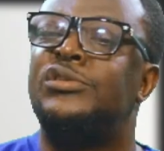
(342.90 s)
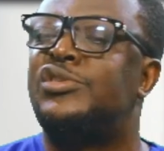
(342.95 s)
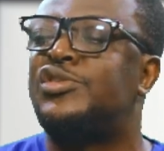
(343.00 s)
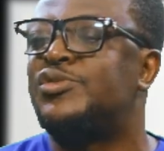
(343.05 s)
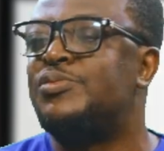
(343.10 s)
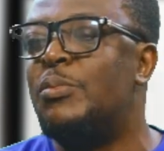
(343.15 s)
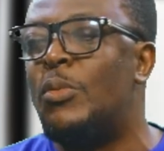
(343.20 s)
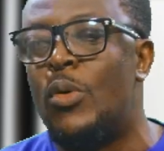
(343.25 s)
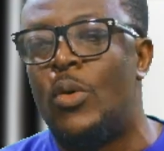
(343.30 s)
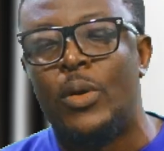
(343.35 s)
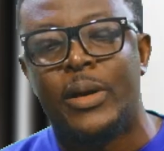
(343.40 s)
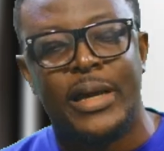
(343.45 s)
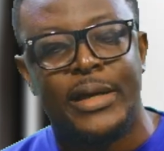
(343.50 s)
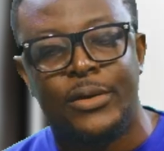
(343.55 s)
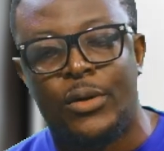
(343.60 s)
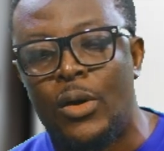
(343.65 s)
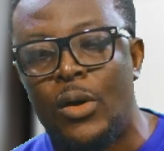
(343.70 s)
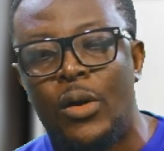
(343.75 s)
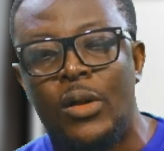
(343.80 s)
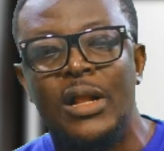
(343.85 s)
you smoke
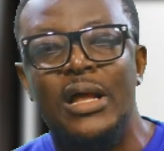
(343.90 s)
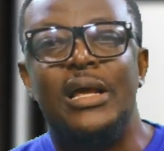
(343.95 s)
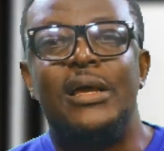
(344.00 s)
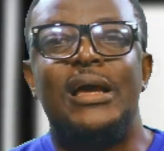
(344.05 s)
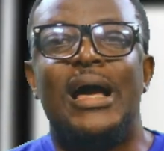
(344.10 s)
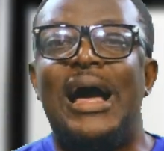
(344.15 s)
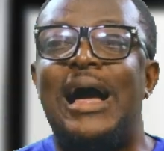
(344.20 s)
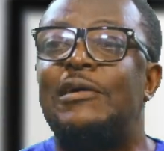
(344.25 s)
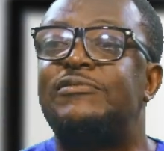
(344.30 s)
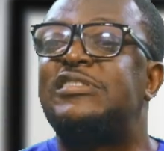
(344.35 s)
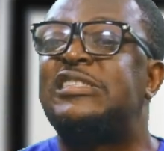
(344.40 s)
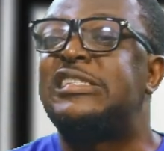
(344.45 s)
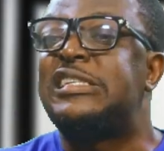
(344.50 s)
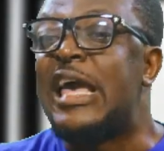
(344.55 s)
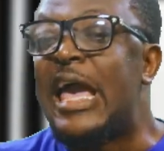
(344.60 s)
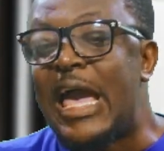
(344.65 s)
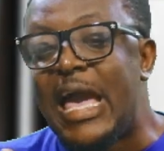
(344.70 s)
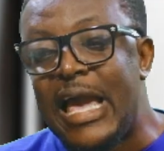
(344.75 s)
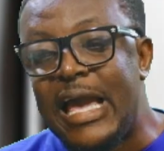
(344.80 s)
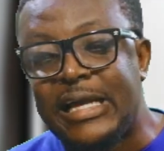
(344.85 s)
and all have
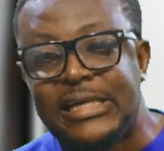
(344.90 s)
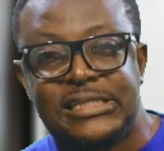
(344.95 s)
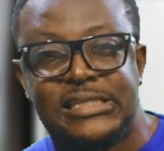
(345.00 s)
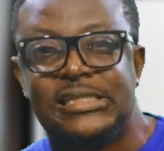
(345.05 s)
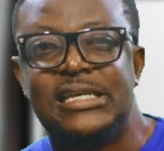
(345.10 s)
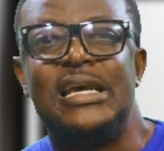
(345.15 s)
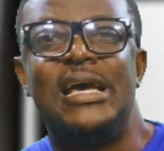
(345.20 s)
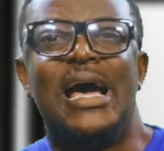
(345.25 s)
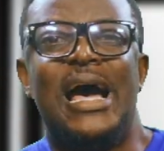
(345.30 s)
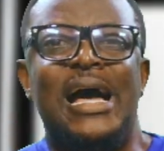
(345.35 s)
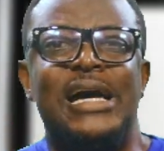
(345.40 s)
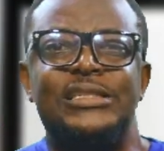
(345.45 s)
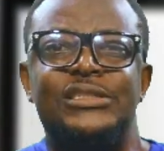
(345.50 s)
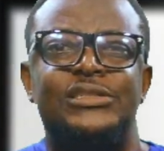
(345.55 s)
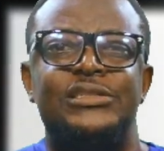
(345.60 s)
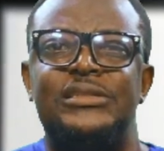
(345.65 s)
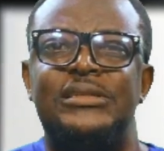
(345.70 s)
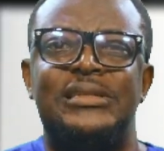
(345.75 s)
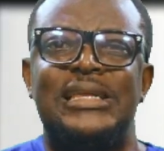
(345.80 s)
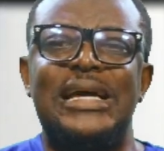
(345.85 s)
sex
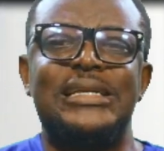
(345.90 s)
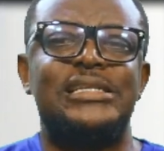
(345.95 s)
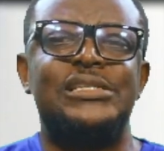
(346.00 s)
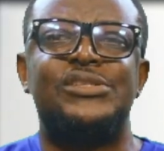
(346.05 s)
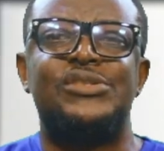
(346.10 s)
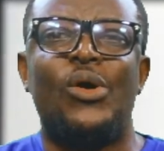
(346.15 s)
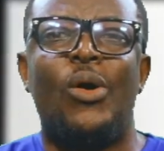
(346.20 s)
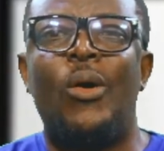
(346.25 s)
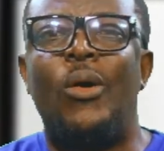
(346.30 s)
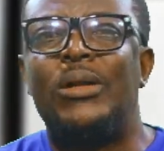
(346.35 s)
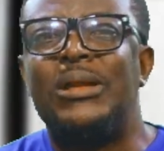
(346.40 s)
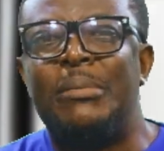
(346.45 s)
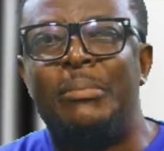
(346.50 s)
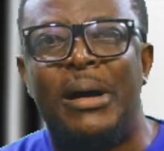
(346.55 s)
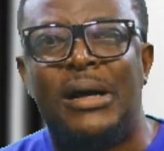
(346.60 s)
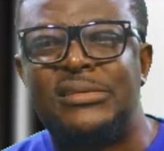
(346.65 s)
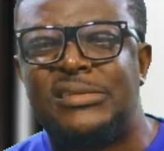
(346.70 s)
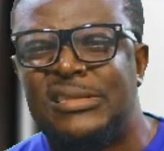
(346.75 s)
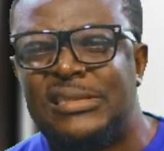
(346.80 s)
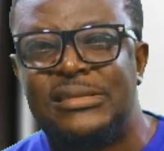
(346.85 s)
and that is all
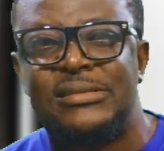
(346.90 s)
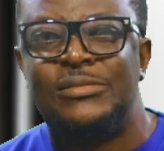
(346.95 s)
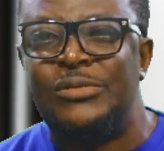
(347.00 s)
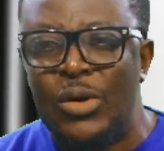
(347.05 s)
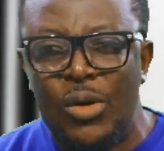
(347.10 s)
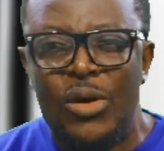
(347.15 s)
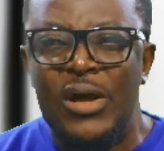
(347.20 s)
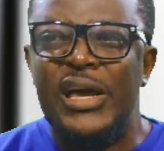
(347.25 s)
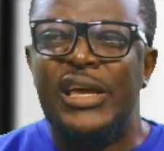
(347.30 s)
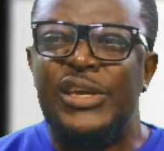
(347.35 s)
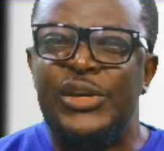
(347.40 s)
about you no know,